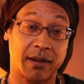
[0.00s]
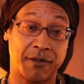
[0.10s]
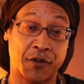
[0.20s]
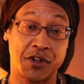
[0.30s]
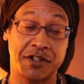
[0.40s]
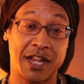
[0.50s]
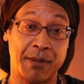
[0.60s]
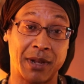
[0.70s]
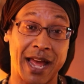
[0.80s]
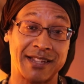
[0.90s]
first name,
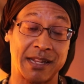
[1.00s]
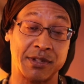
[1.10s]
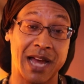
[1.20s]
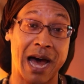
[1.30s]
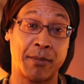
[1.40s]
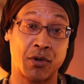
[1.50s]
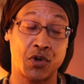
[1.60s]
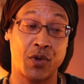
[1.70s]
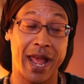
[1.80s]
and last name is Amaru,